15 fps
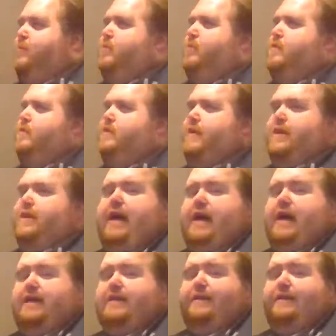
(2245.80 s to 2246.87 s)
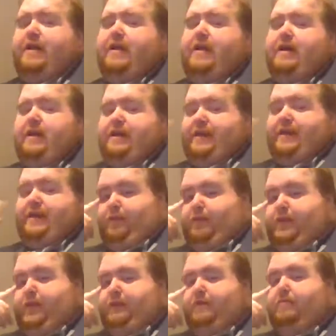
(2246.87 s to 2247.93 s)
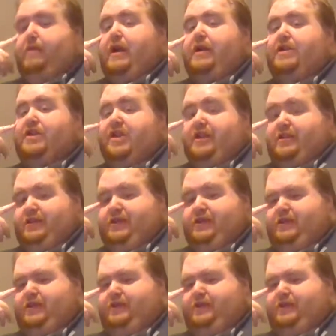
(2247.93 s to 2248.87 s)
The last video I did when I was raging,